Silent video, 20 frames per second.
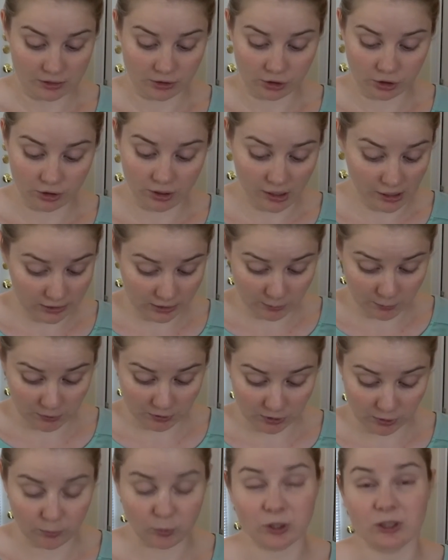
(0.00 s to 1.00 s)
So you're not
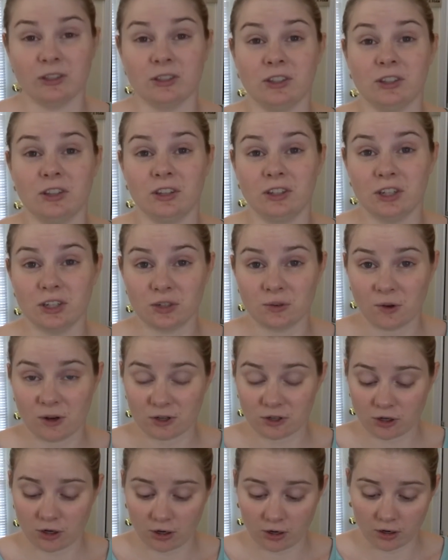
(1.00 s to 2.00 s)
supposed to put this in the
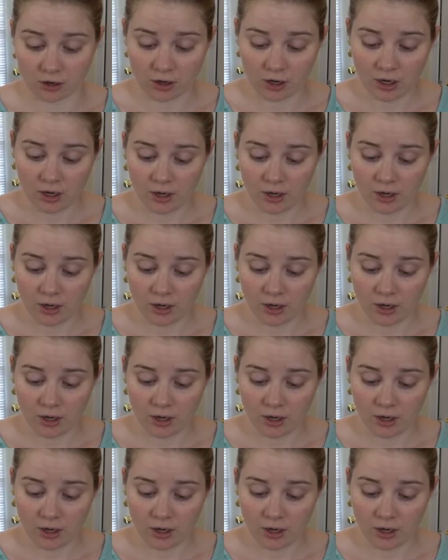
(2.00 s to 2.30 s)
dishwasher,